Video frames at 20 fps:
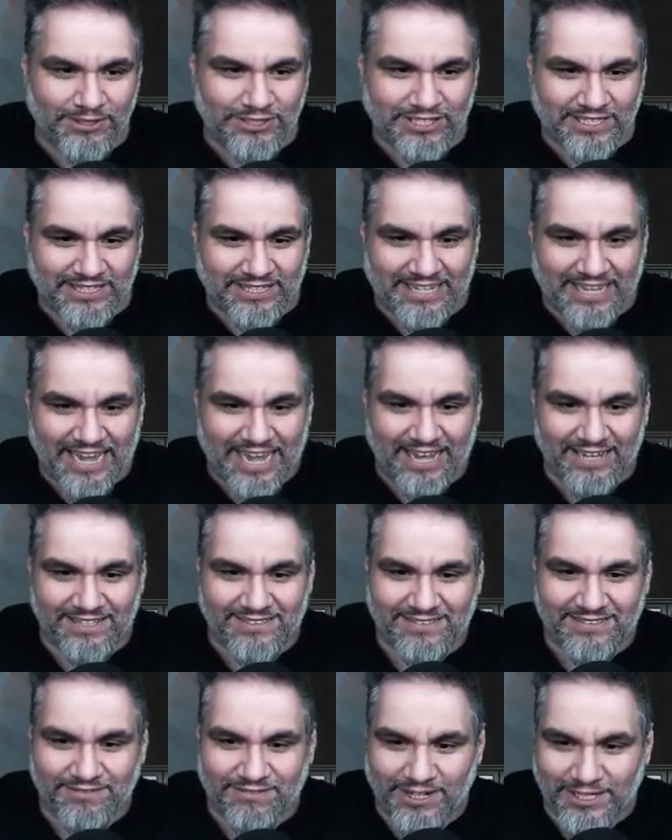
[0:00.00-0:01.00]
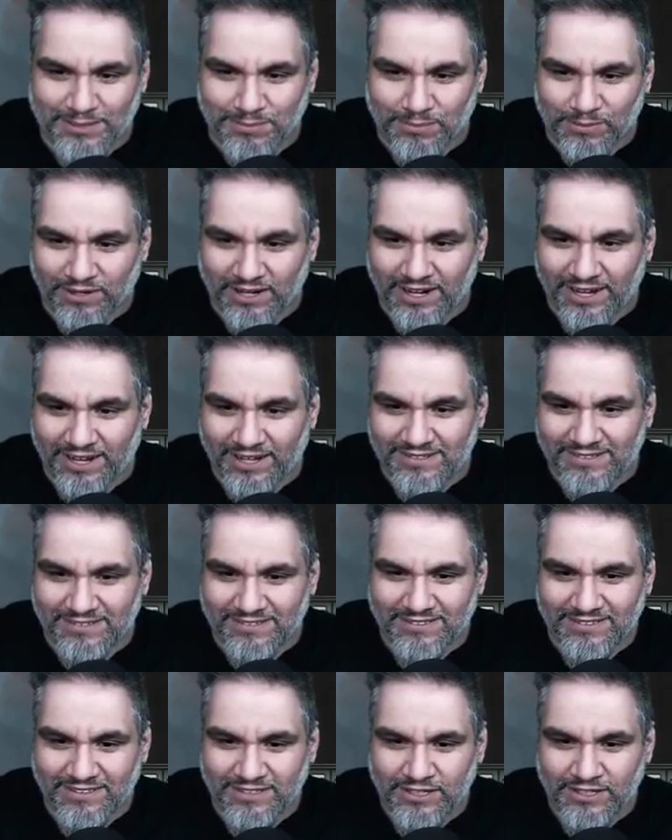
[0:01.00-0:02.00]
now we just get to cast Raze-Boar, I
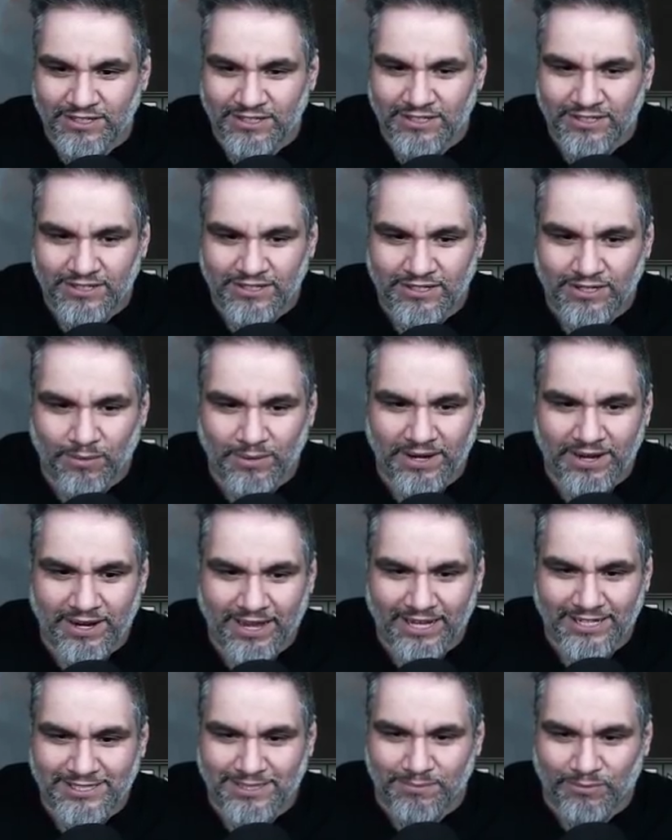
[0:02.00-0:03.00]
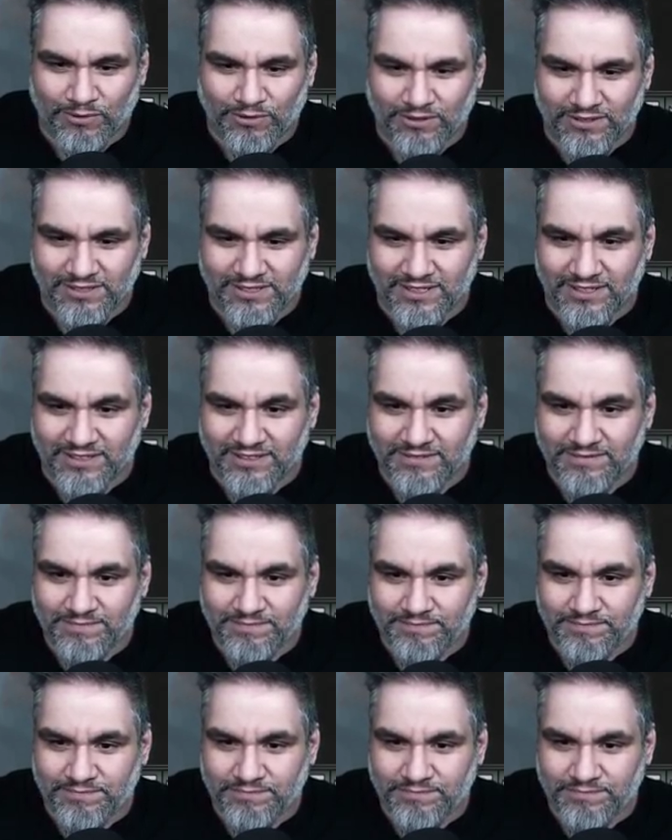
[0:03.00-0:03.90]
guess, or we can cast Immortal Sun.